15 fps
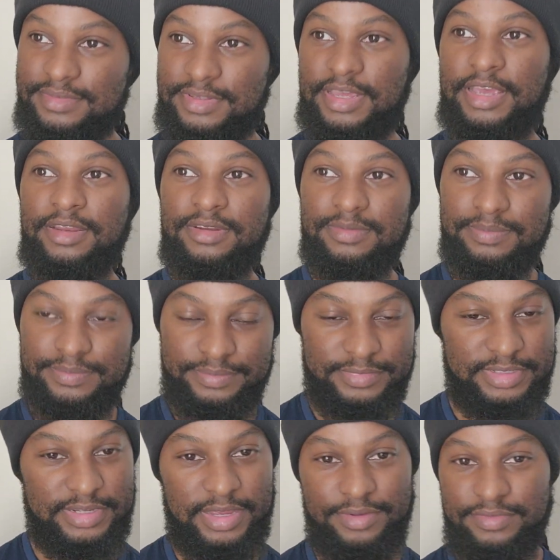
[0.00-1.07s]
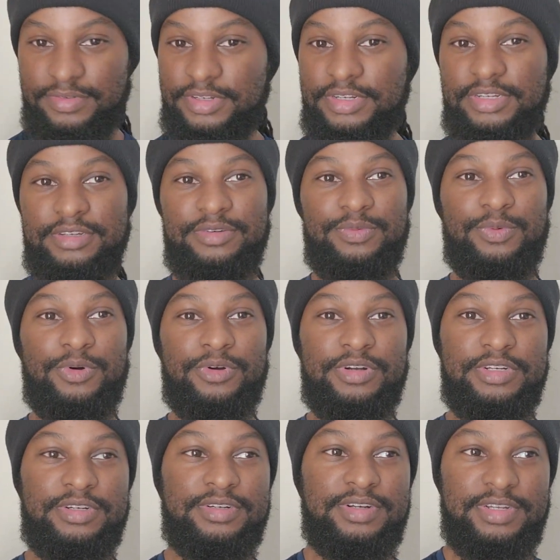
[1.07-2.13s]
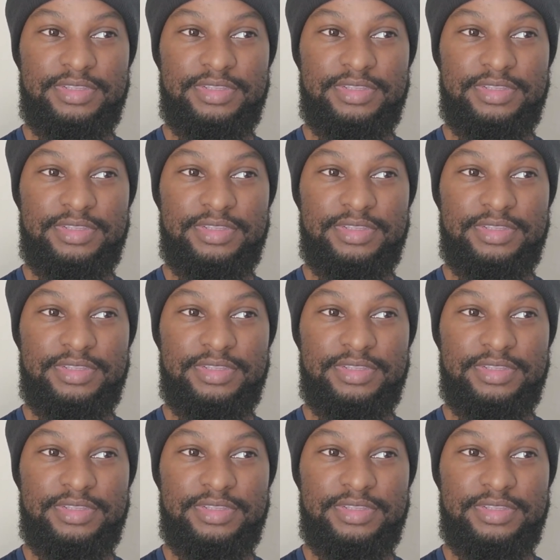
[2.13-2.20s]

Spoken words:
Caleb definitely a warrior.